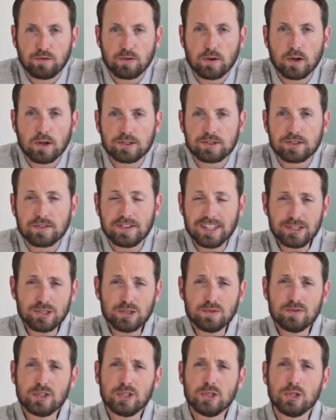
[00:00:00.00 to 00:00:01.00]
first, let's
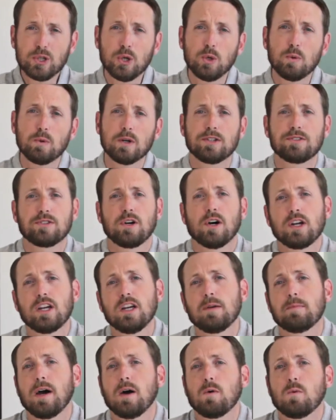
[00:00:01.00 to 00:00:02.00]
review who we're
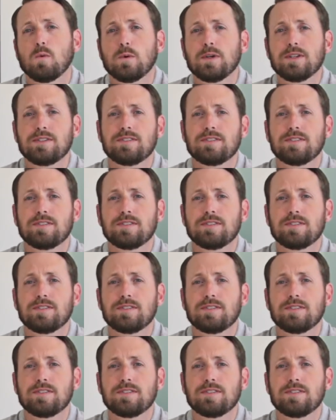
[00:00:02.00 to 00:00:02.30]
talking about when we